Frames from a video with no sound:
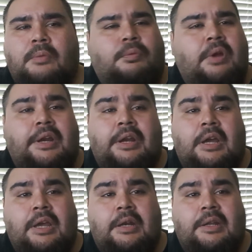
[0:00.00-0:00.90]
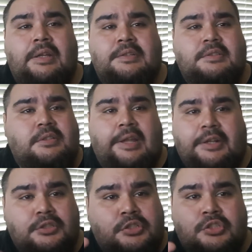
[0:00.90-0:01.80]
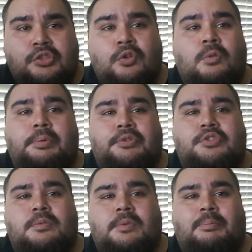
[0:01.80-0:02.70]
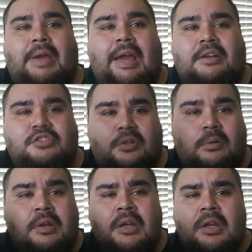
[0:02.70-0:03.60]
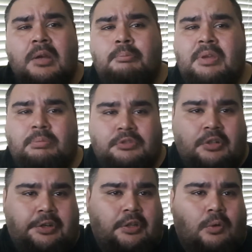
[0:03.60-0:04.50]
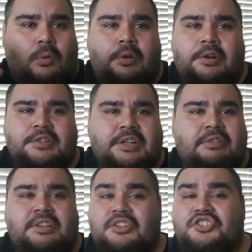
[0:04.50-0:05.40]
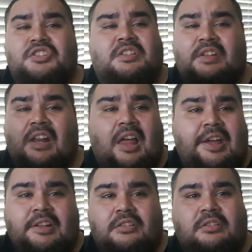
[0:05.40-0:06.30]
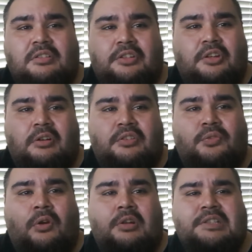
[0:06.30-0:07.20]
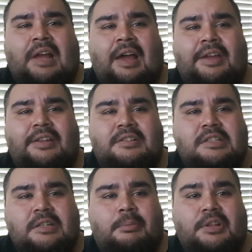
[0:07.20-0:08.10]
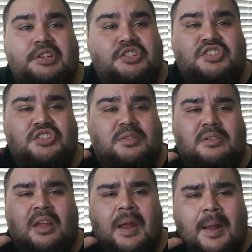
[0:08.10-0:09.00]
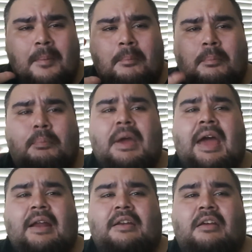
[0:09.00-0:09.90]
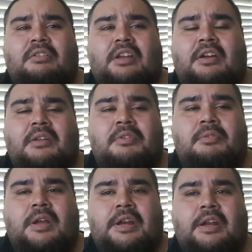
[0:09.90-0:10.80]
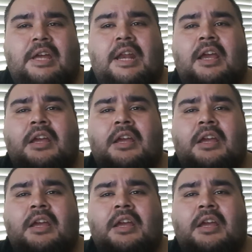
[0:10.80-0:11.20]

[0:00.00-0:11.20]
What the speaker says: Friday night is like super packed. So people turning the corners and everything. There's just lines, as far as the eye can see. I mean, it's just packed downtown every Friday night.